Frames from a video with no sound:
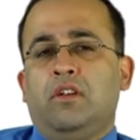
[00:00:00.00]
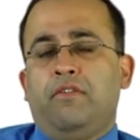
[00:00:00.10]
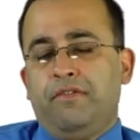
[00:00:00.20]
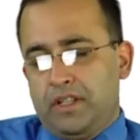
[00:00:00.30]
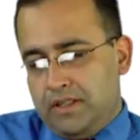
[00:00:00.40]

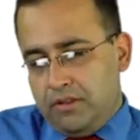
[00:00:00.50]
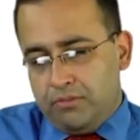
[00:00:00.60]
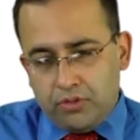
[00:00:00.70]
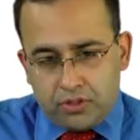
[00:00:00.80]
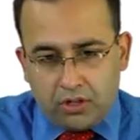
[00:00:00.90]
Which is the
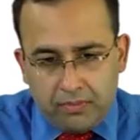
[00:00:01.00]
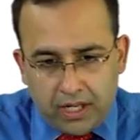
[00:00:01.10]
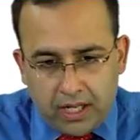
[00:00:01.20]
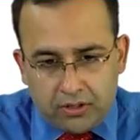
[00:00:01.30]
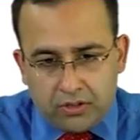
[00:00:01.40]
most common
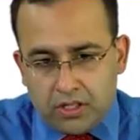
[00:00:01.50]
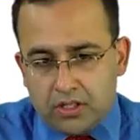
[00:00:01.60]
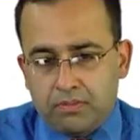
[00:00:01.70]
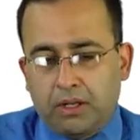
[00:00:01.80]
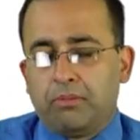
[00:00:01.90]

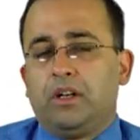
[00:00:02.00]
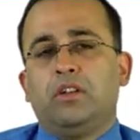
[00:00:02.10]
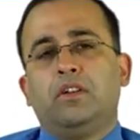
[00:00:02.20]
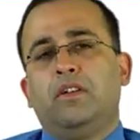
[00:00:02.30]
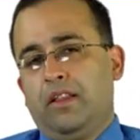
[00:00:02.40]
exogenous pigment?
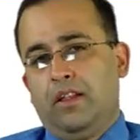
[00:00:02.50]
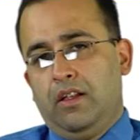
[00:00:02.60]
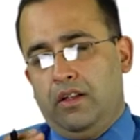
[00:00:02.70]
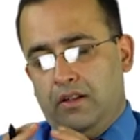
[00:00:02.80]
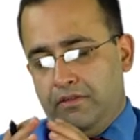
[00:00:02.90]

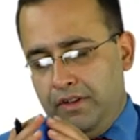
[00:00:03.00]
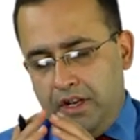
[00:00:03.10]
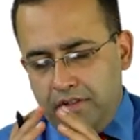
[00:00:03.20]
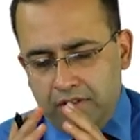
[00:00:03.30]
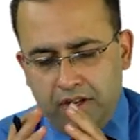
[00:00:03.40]
We
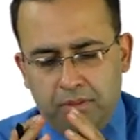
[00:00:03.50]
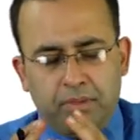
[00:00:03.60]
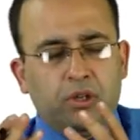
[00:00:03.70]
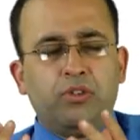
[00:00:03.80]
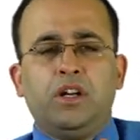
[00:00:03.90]
live in a very
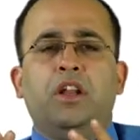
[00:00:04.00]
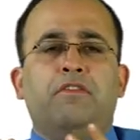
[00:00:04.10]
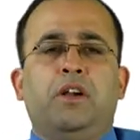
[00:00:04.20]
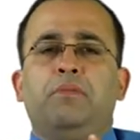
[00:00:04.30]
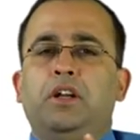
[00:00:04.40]
polluted
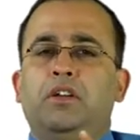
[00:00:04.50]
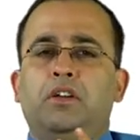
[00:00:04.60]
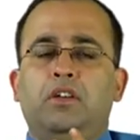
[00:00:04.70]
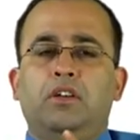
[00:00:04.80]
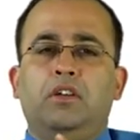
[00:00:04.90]
environment.
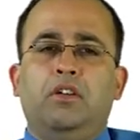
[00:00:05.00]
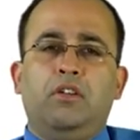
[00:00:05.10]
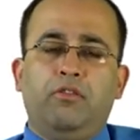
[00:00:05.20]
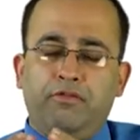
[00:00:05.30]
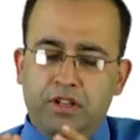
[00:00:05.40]

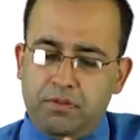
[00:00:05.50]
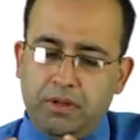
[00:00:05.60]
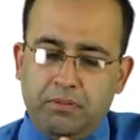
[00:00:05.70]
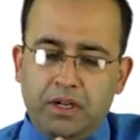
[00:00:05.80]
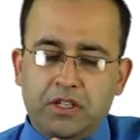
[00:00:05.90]
Which
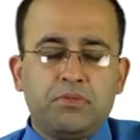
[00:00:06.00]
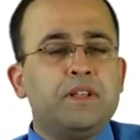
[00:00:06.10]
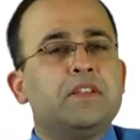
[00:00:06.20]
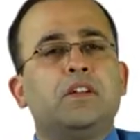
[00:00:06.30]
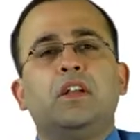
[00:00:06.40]
pigment is
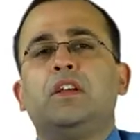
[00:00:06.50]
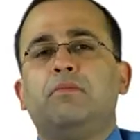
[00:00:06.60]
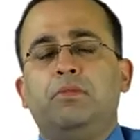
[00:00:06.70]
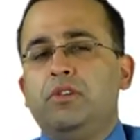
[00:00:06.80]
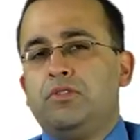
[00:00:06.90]
present in
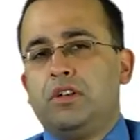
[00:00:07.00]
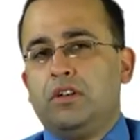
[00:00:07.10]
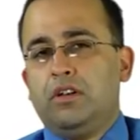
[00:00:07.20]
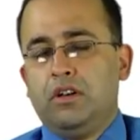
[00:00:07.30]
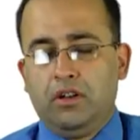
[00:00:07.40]
pollution?
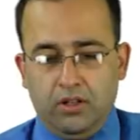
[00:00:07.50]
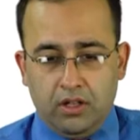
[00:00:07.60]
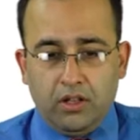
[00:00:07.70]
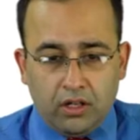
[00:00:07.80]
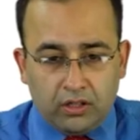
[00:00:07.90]

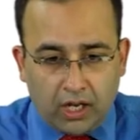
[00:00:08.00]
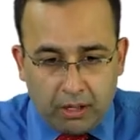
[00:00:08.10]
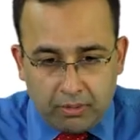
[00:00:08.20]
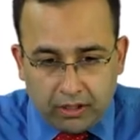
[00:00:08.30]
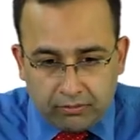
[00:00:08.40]

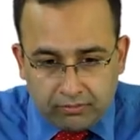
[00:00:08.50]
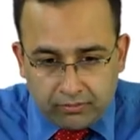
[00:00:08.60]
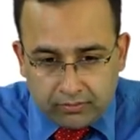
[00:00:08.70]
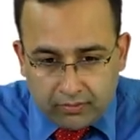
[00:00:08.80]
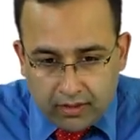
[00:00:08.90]
Carbon.
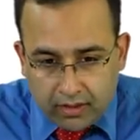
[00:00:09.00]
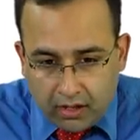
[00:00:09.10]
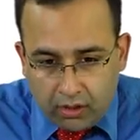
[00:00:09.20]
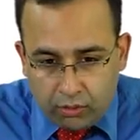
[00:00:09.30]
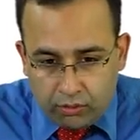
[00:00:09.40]

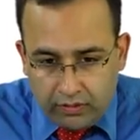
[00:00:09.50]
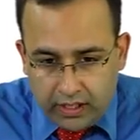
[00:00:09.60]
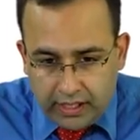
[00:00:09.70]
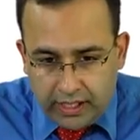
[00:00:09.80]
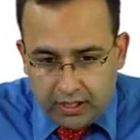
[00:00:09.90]
Who
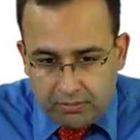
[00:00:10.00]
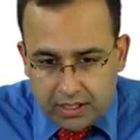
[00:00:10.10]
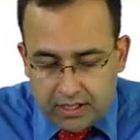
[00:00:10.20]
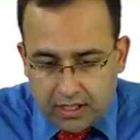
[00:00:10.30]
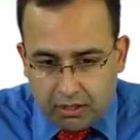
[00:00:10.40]
will eat up
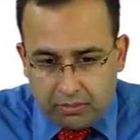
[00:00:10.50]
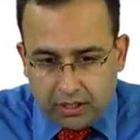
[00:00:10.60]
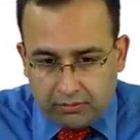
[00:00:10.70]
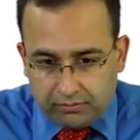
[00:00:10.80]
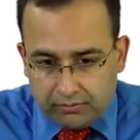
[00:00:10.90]
this
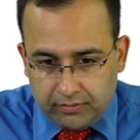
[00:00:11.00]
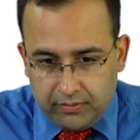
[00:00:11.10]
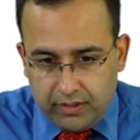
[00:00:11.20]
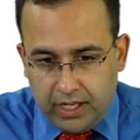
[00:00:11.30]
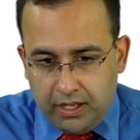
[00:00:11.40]
carbon?
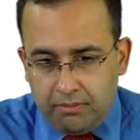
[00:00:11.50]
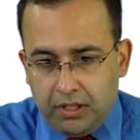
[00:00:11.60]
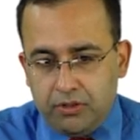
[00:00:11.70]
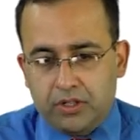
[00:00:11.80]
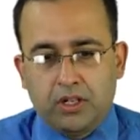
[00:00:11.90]
In
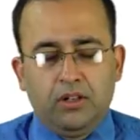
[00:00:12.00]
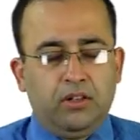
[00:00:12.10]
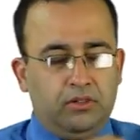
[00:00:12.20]
pollution,